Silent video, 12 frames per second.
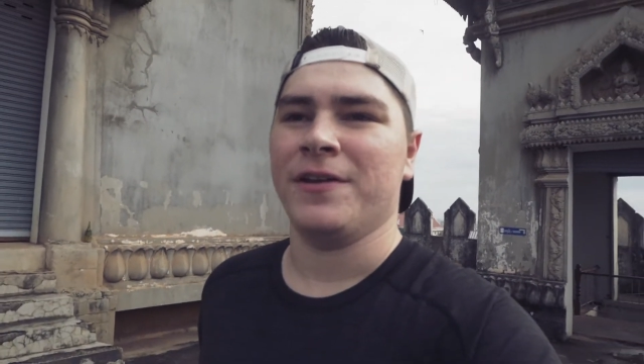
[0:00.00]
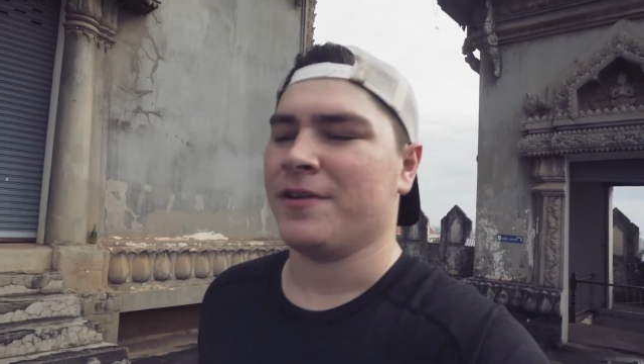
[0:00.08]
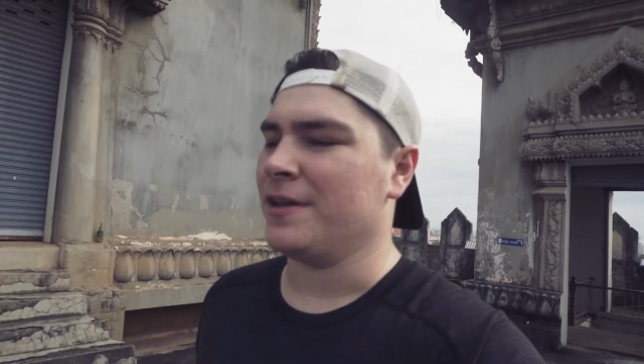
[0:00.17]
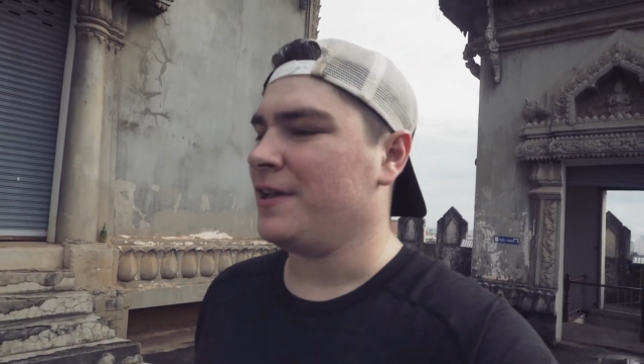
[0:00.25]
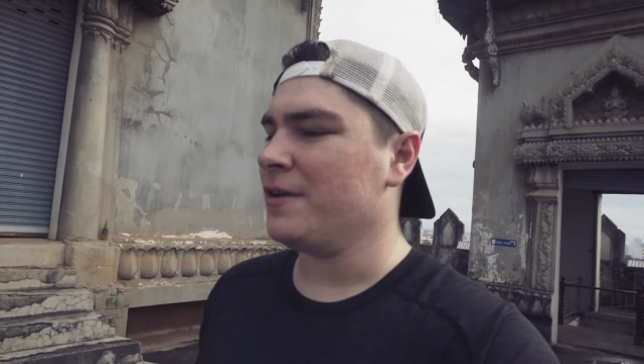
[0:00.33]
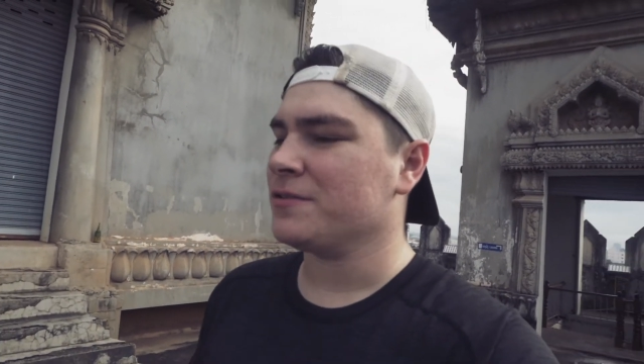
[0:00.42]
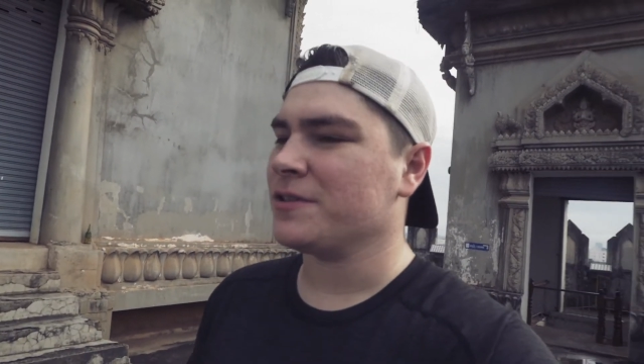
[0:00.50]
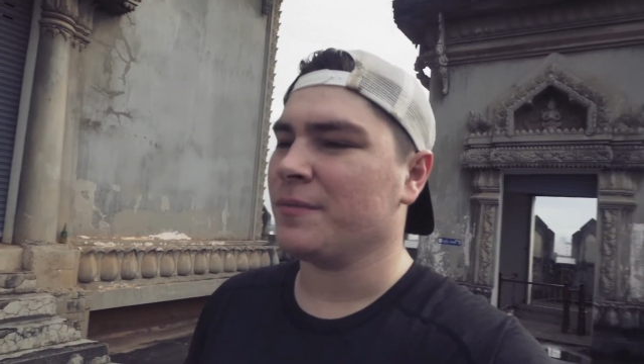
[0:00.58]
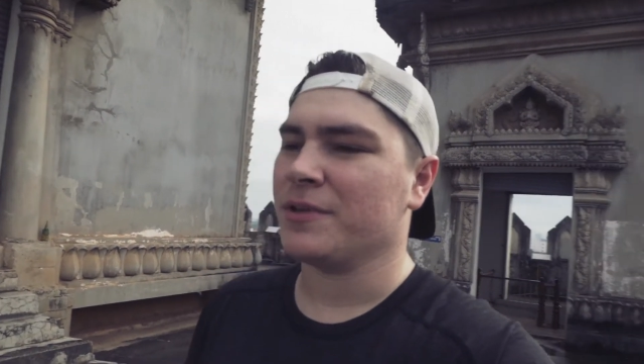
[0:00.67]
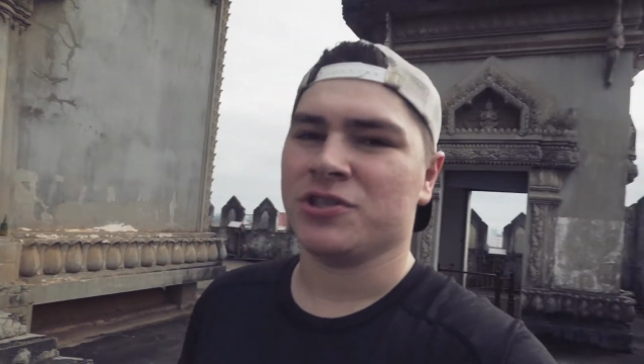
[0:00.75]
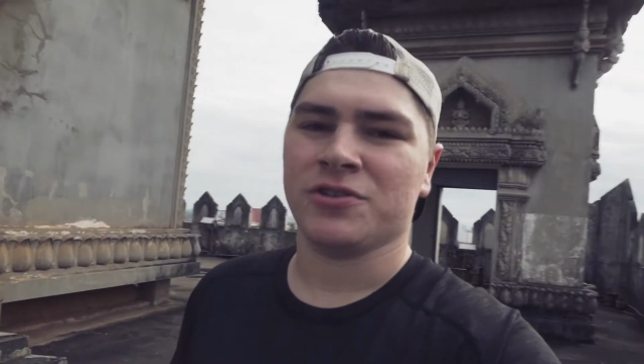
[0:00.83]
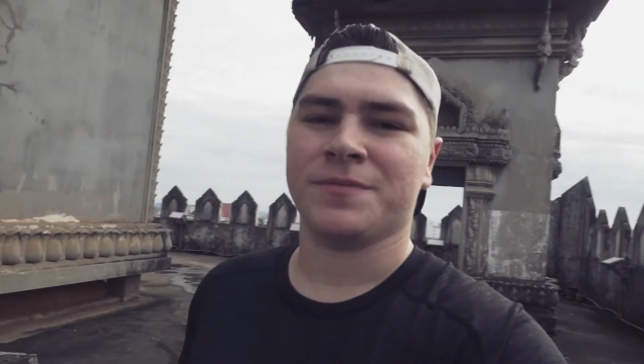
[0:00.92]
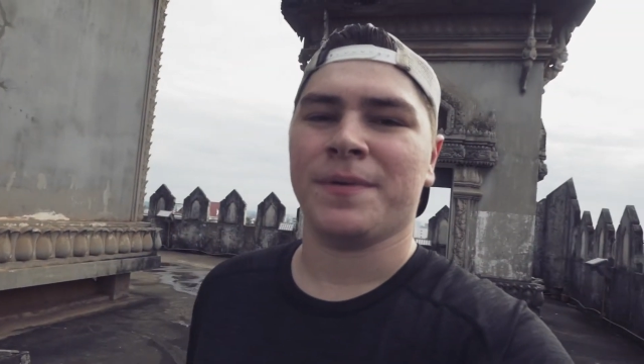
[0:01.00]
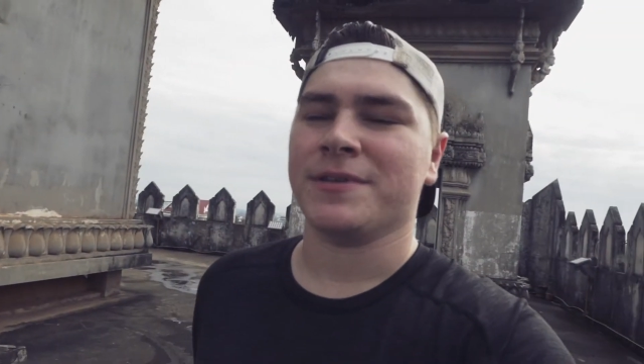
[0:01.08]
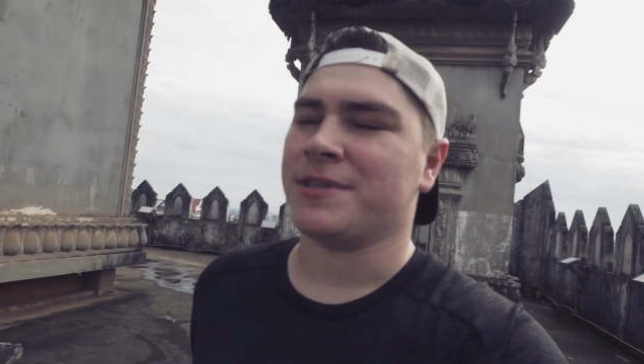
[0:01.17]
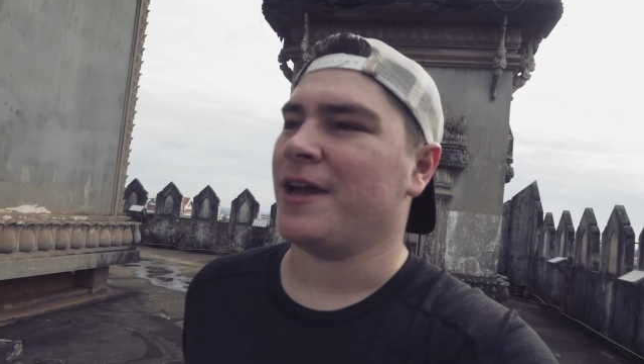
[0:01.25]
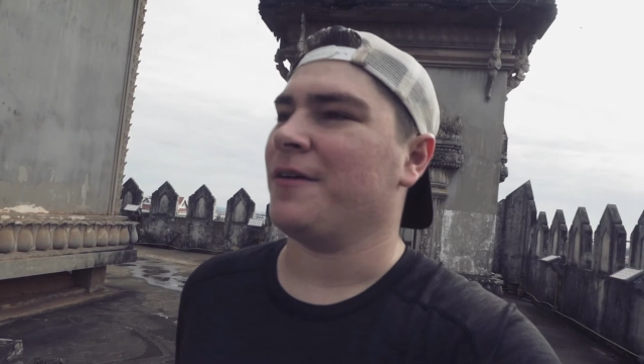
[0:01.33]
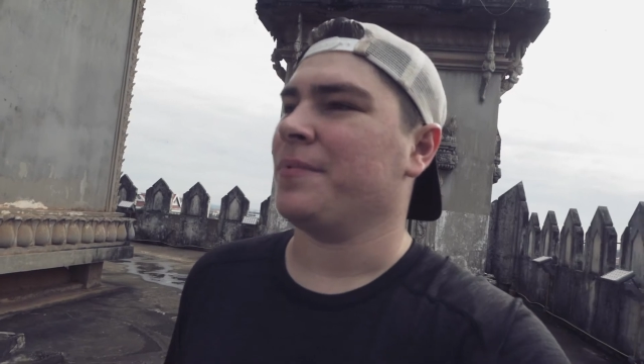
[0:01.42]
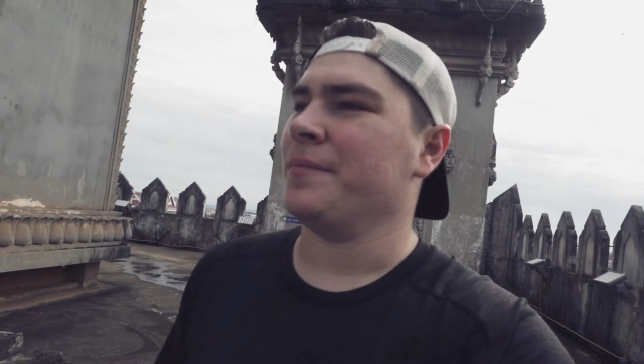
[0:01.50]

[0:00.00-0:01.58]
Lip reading: You can use them, but you're supposed to have